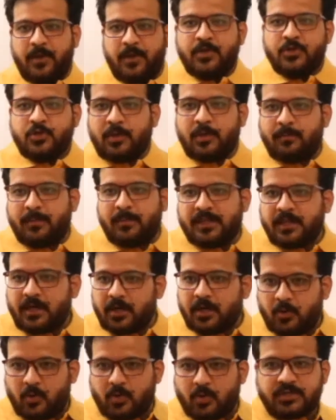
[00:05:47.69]
So the
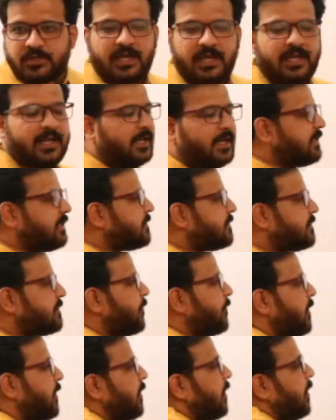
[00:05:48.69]
method goes here is,
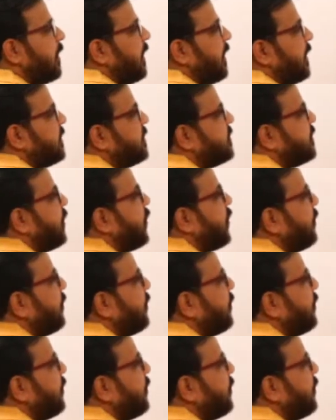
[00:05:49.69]
instead